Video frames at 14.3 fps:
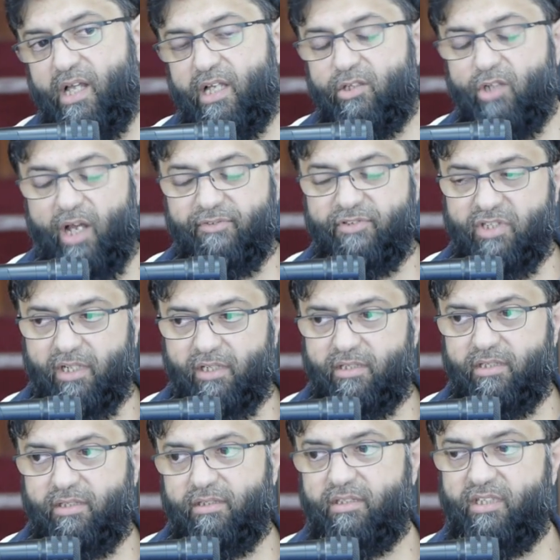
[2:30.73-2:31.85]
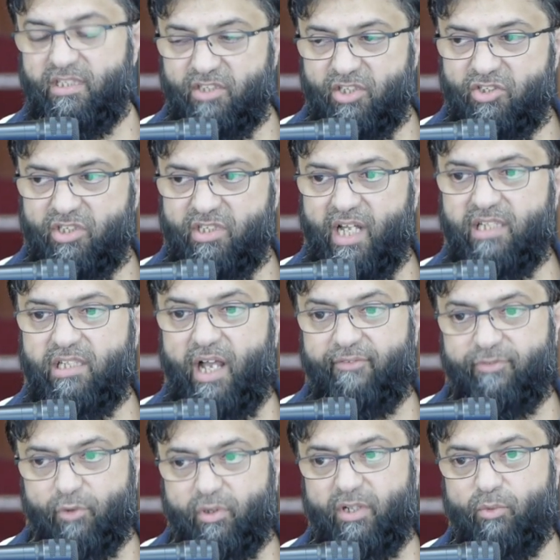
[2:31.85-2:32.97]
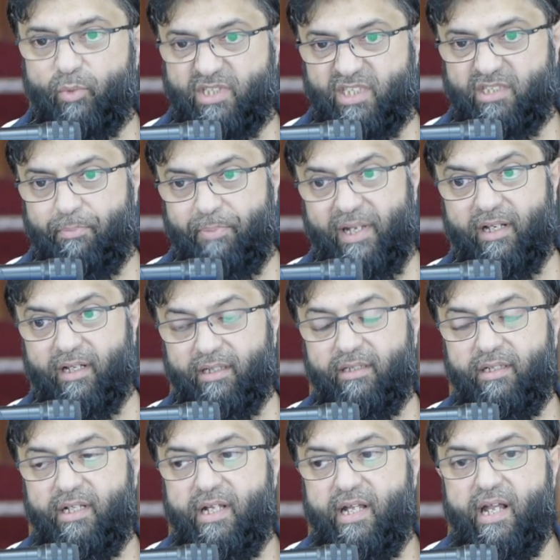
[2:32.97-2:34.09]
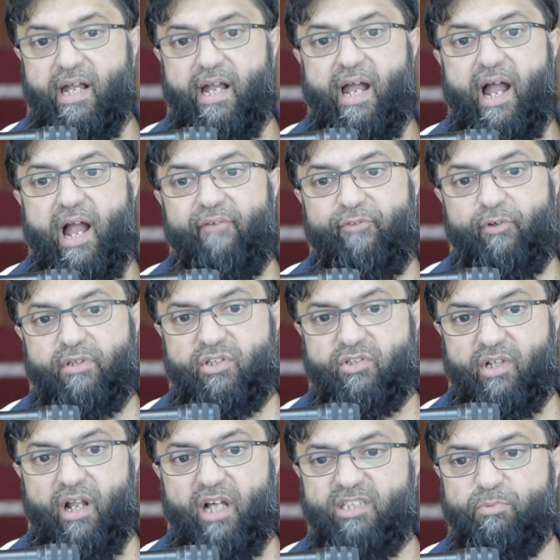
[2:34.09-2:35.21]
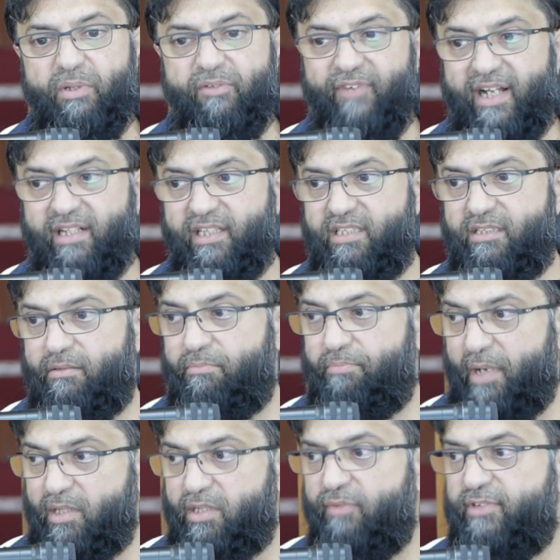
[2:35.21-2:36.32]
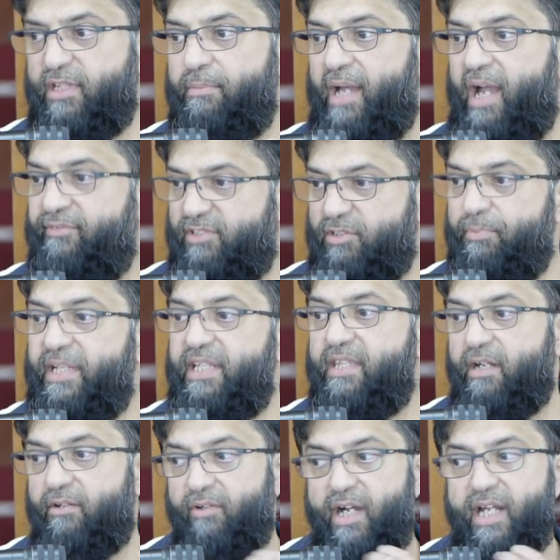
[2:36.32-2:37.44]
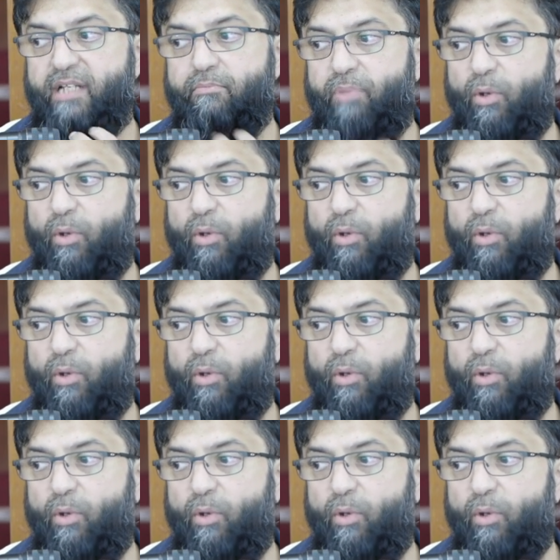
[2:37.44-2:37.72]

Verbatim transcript: You have shart, condition, and you have rukn, which is a pillar. And for the salah to be valid, both of them have to be there, right?